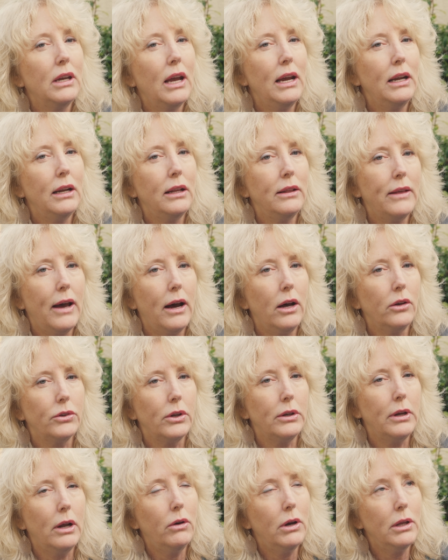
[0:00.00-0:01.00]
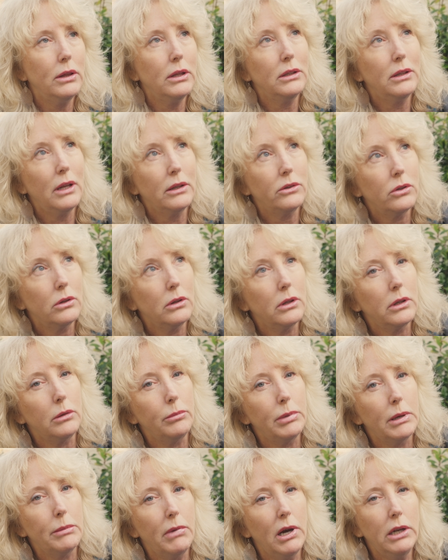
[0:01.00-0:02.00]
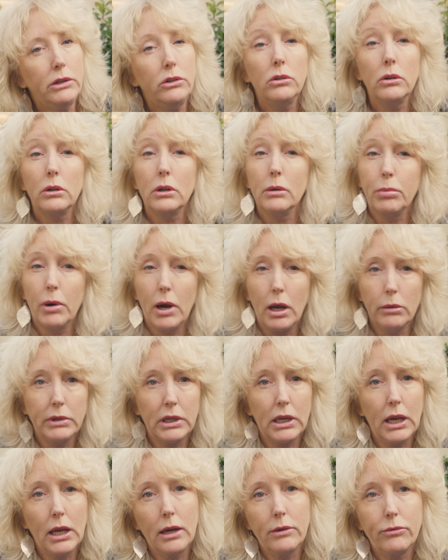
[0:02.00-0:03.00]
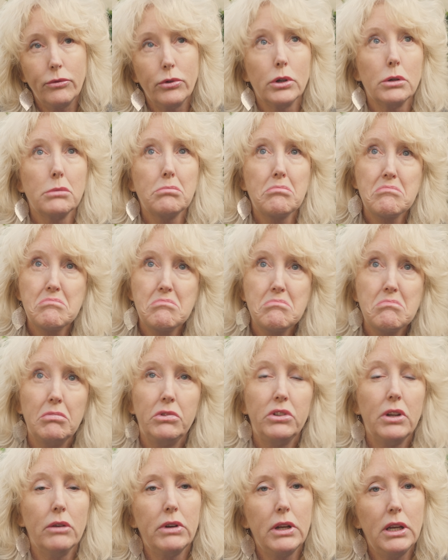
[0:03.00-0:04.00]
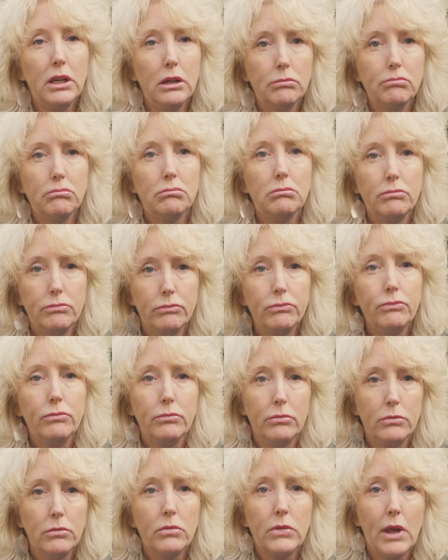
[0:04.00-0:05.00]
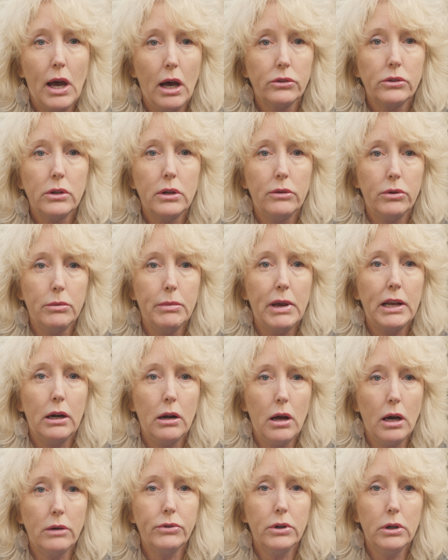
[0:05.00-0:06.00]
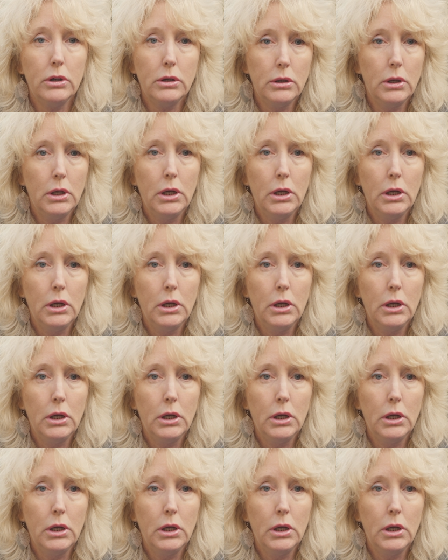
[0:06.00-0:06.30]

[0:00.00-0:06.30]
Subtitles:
80,000. Now, I think that's a little bit much. You could probably get it for 70,000 if you made an offer.